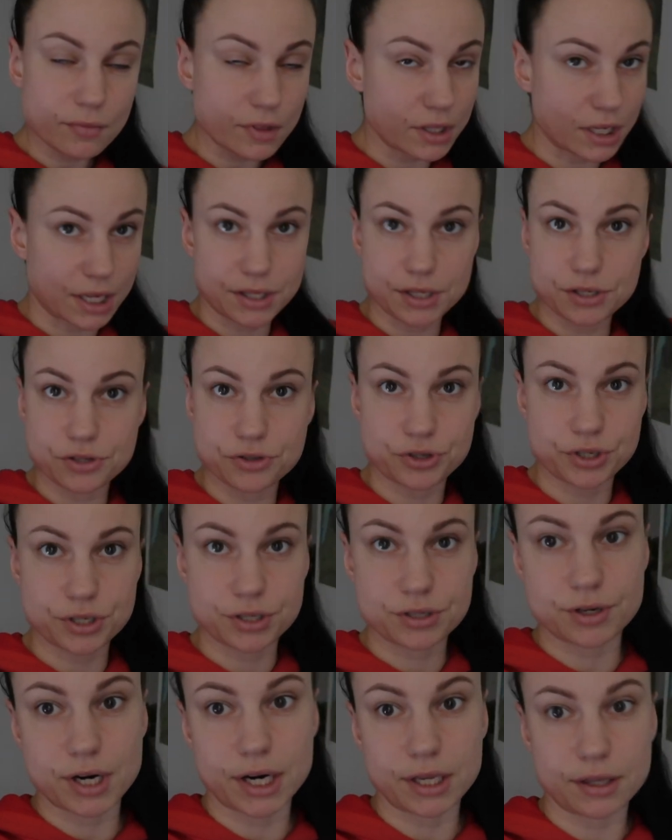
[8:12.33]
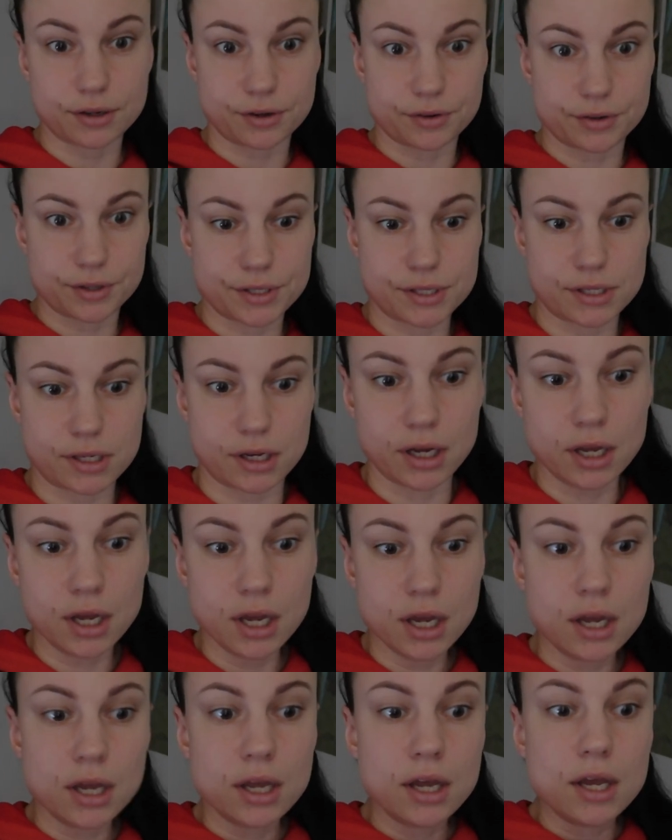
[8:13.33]
that is just right across the
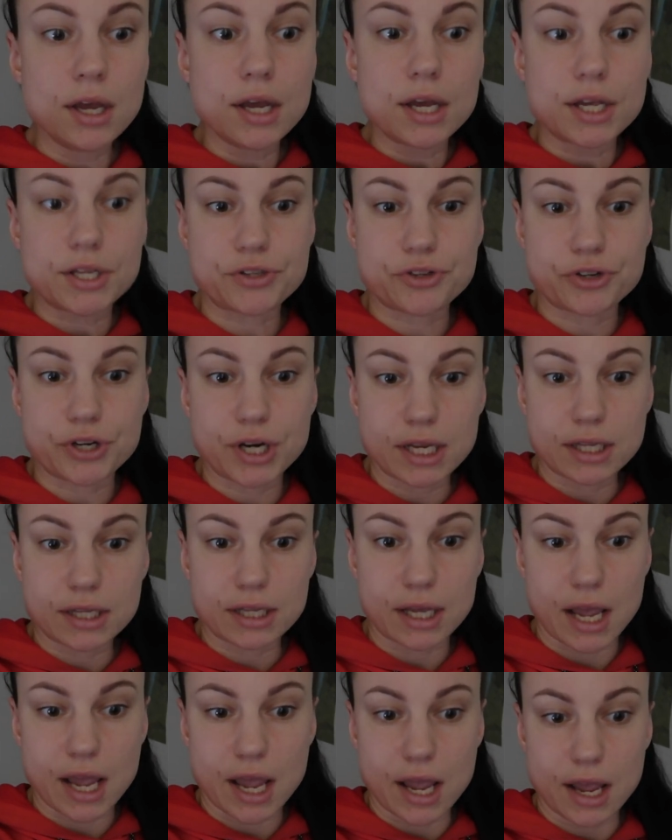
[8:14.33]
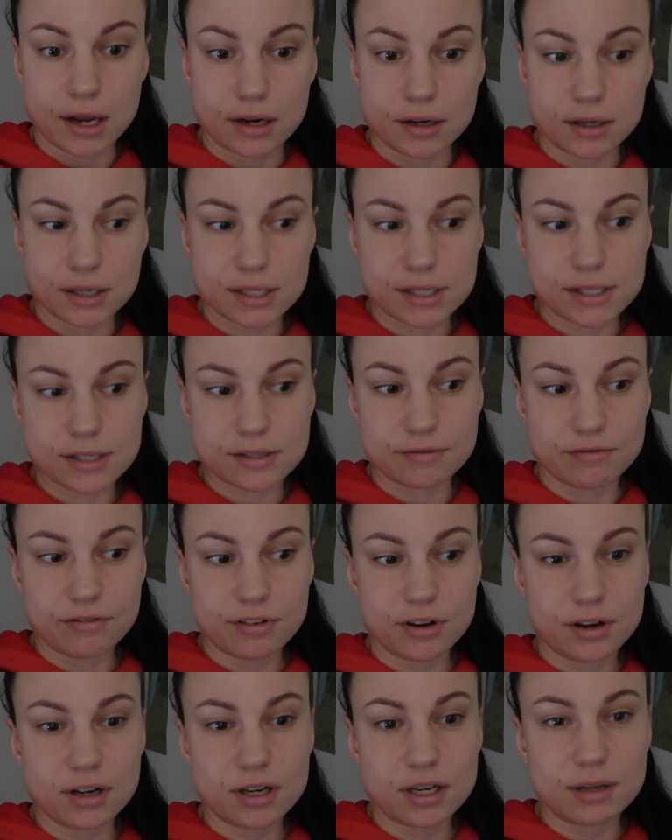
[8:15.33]
street, and it's
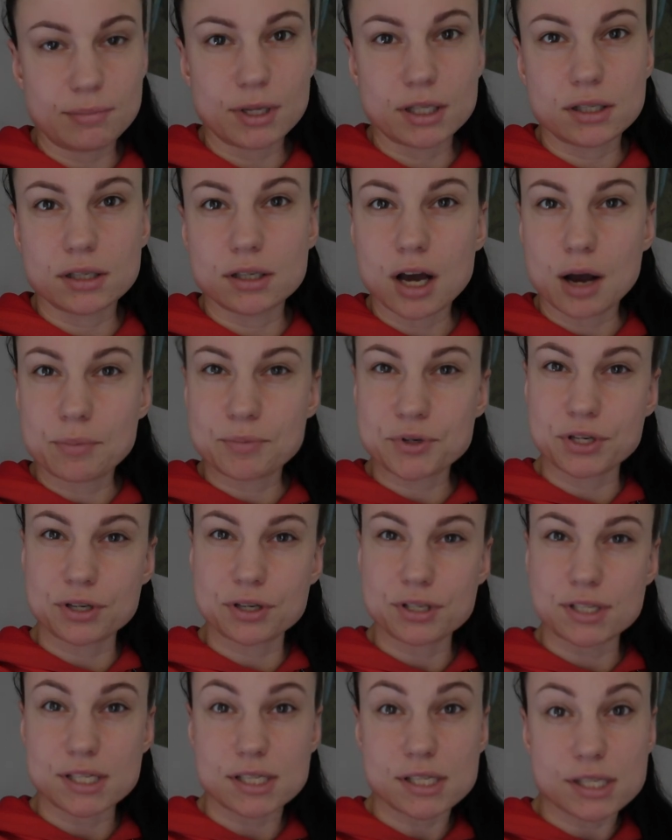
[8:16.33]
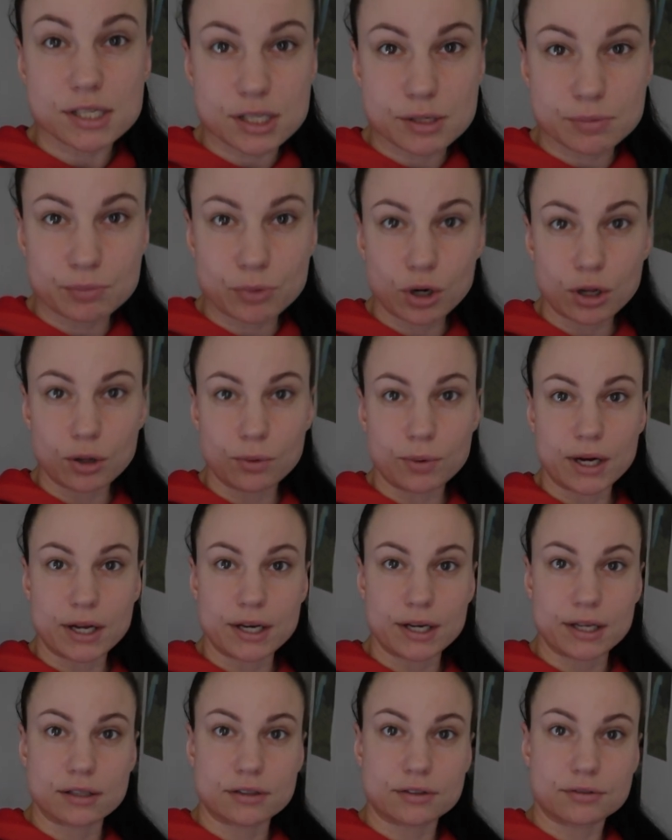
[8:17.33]
very limited options. It's a small
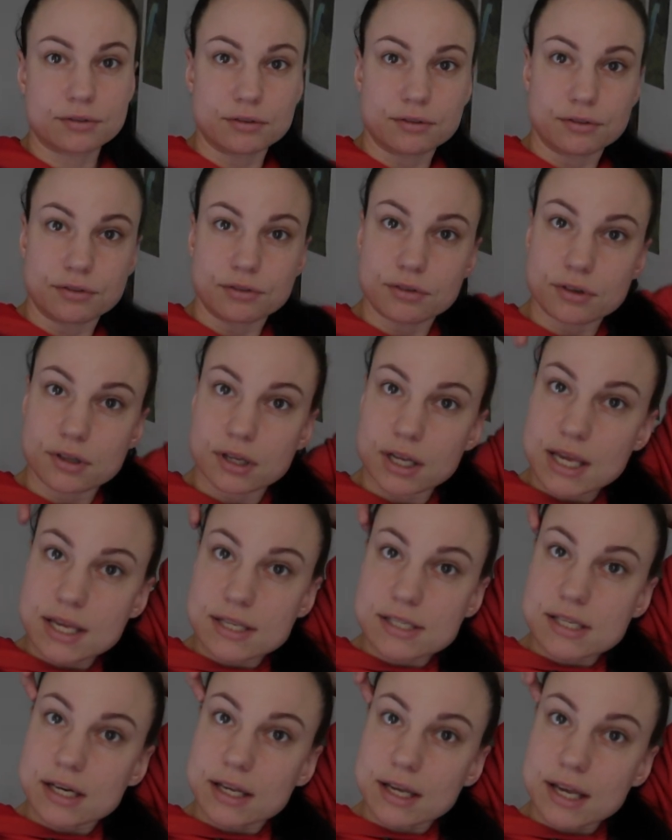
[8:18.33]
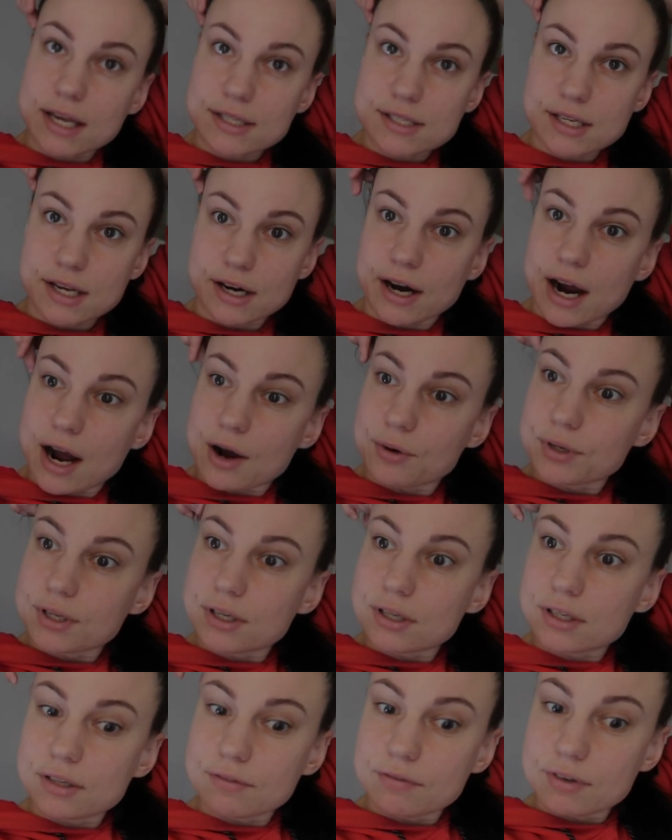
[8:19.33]
one, it easily gets
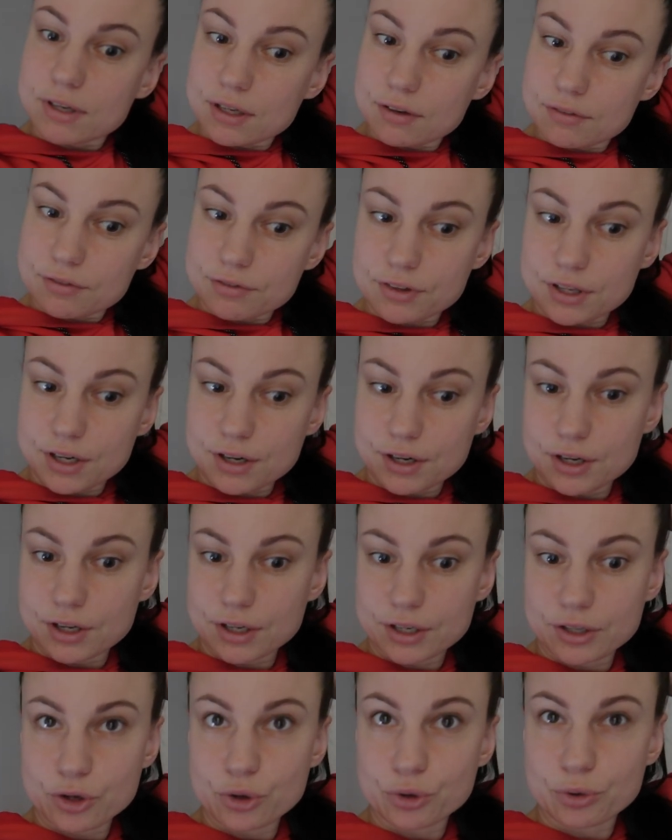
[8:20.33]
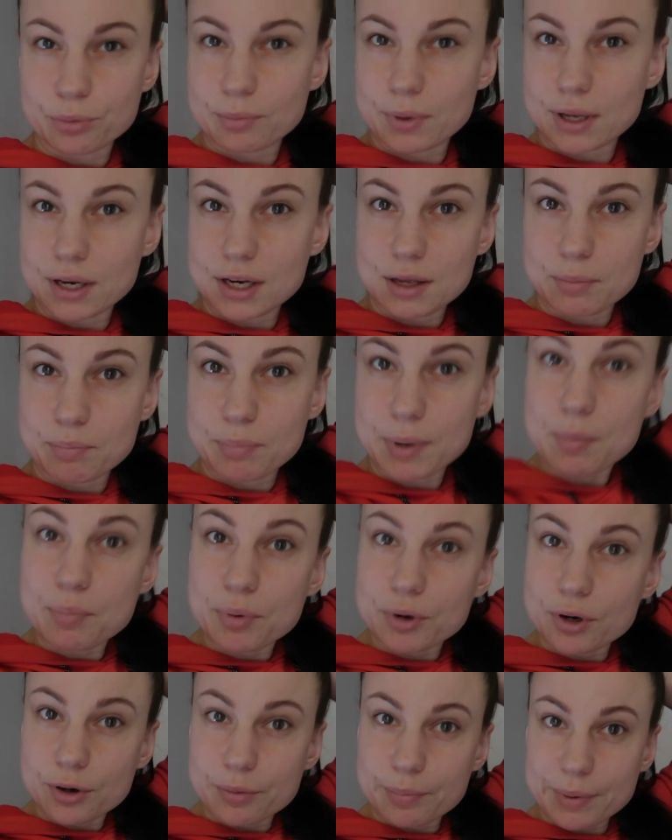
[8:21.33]
crowded even if there are not many
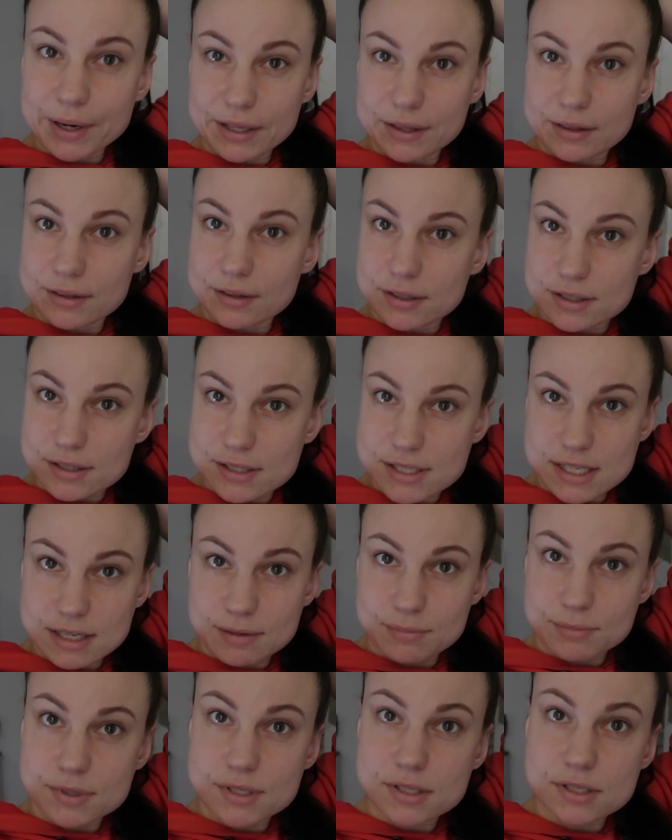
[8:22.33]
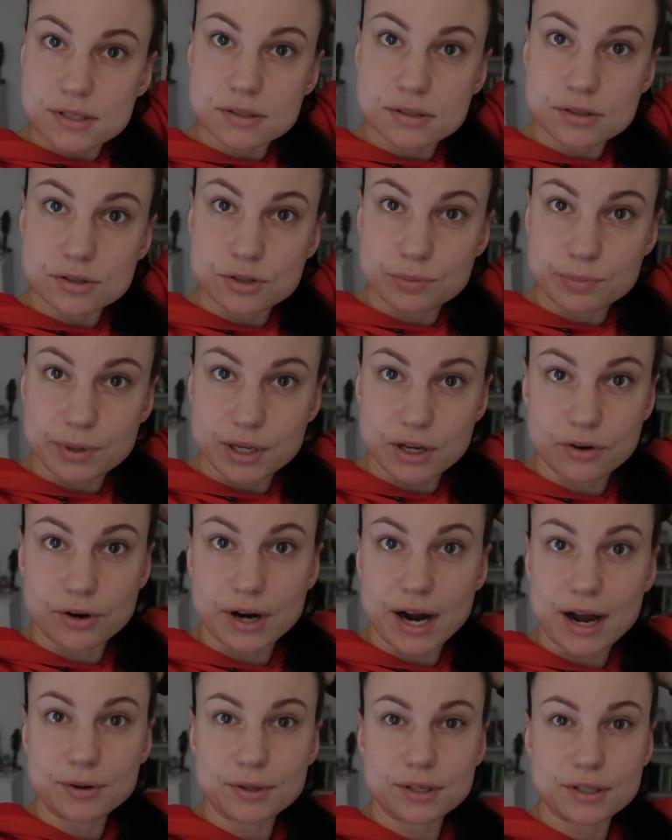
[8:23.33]
people, but it seems to be
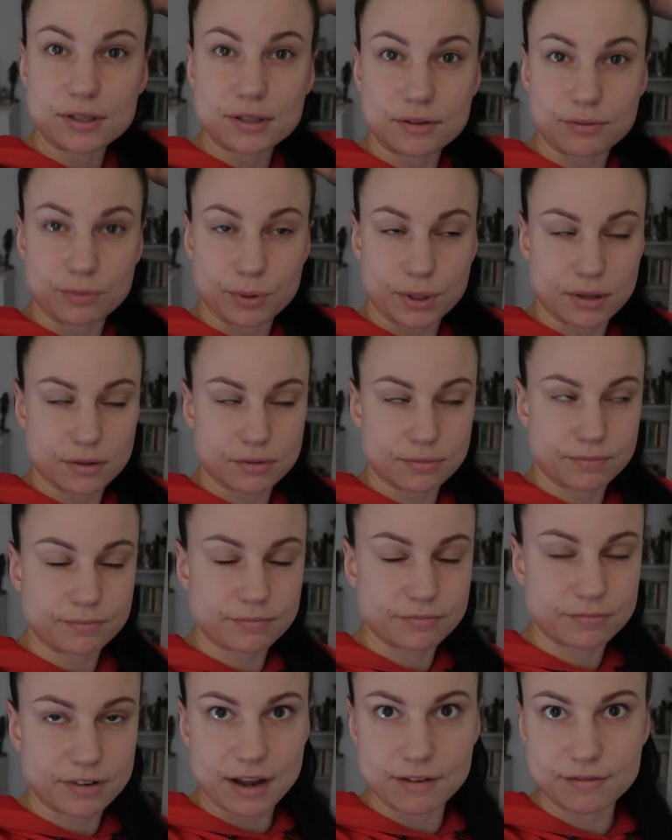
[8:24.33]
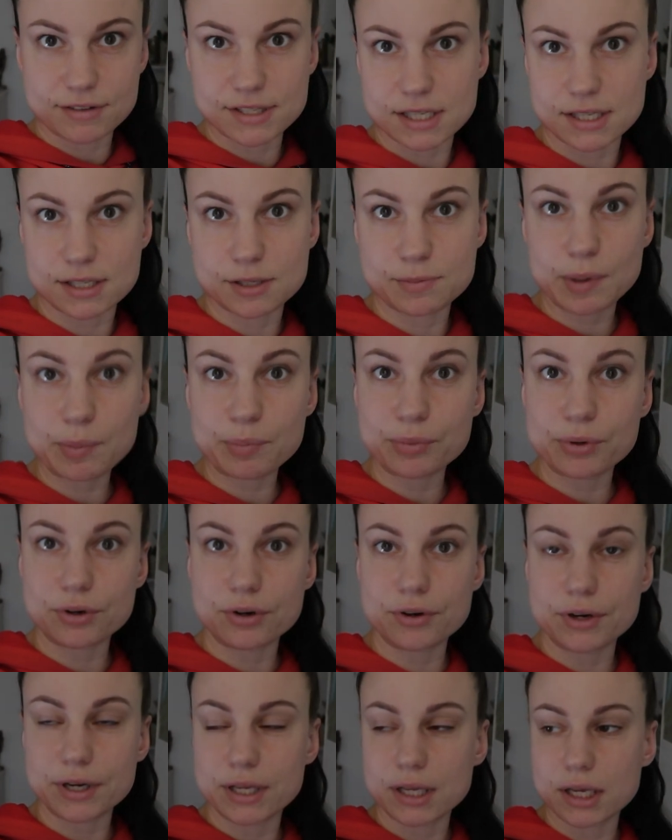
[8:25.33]
crowded with 5-6 people
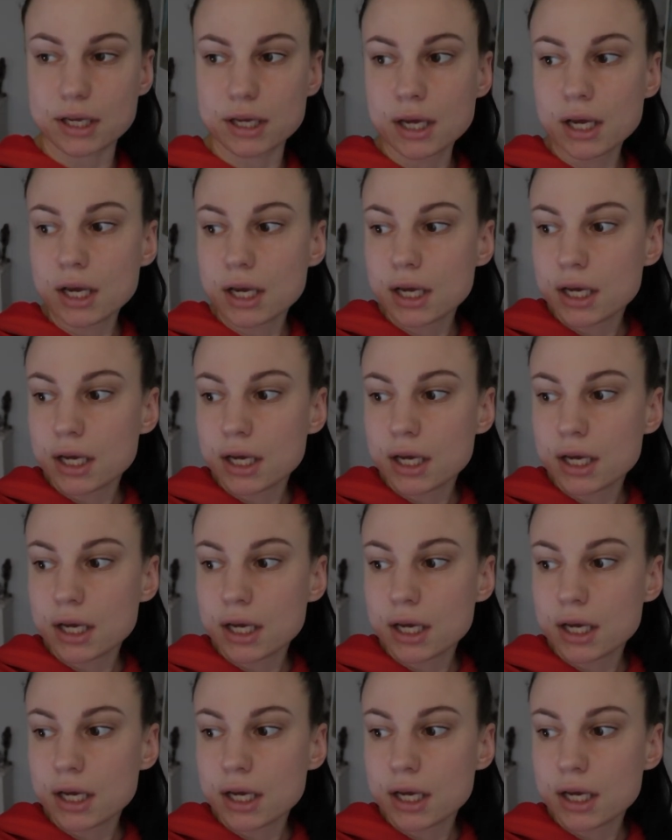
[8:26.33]
already.